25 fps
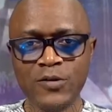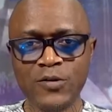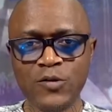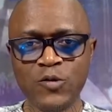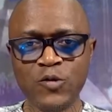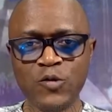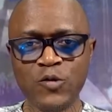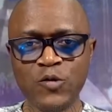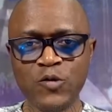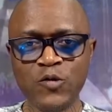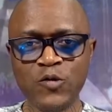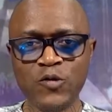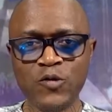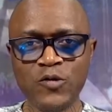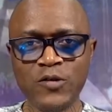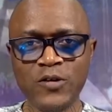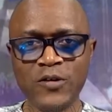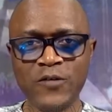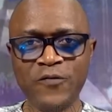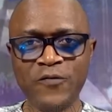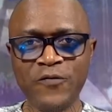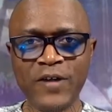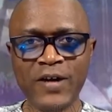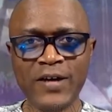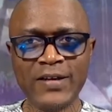to the
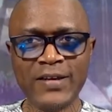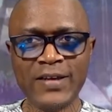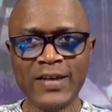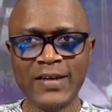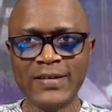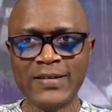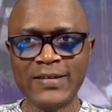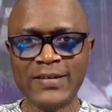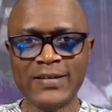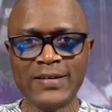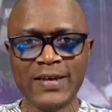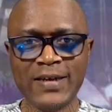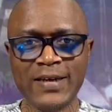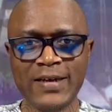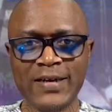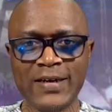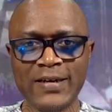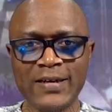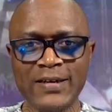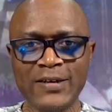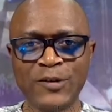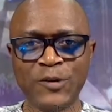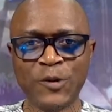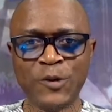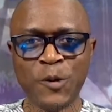fact that
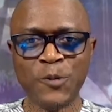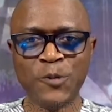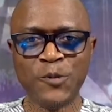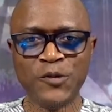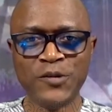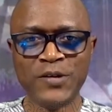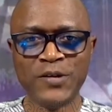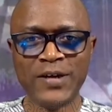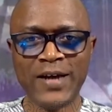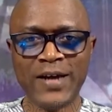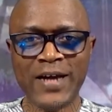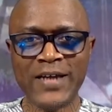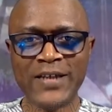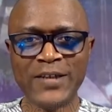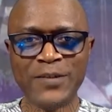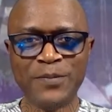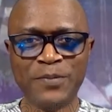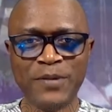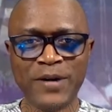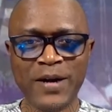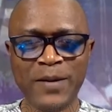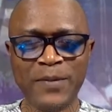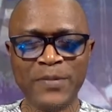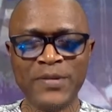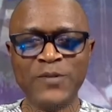it comes with a cash
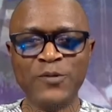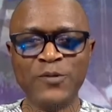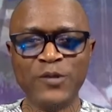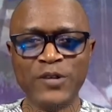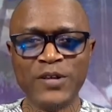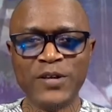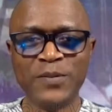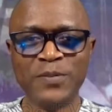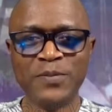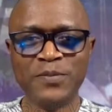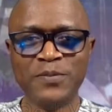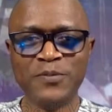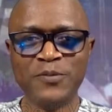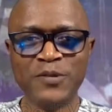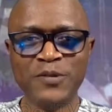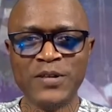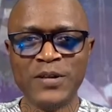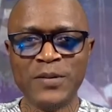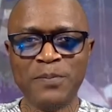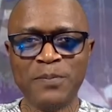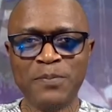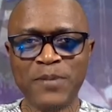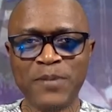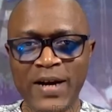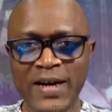prize? I mean, with
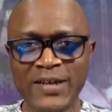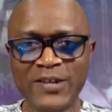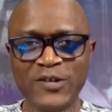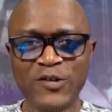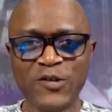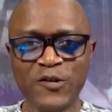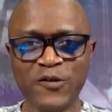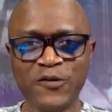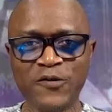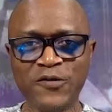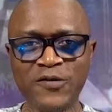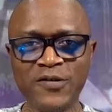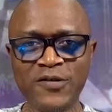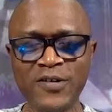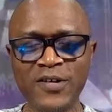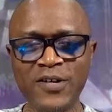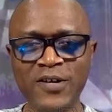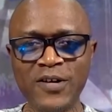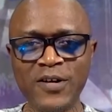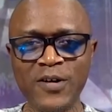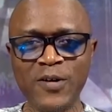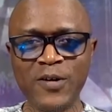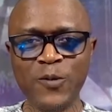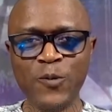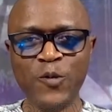a prize of
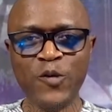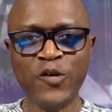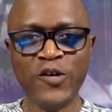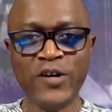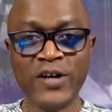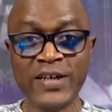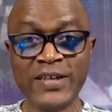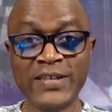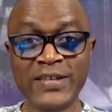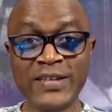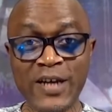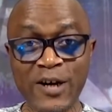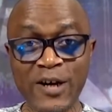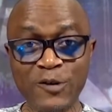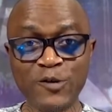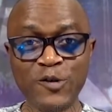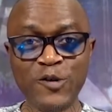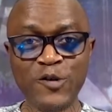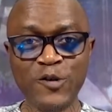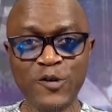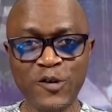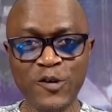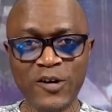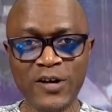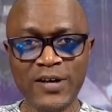
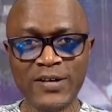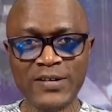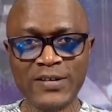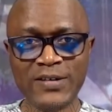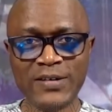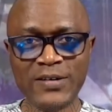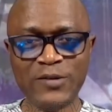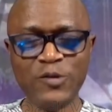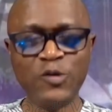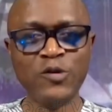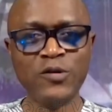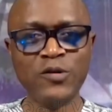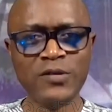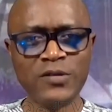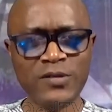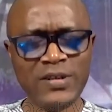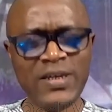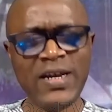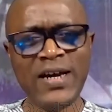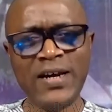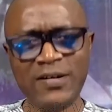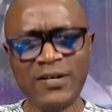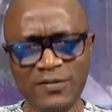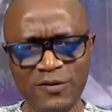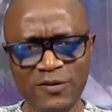$100,000. No,
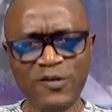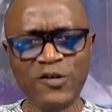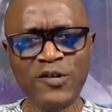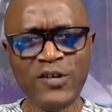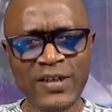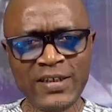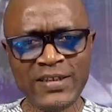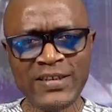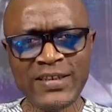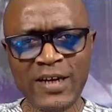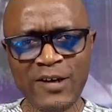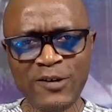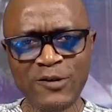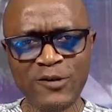yeah, $100,000.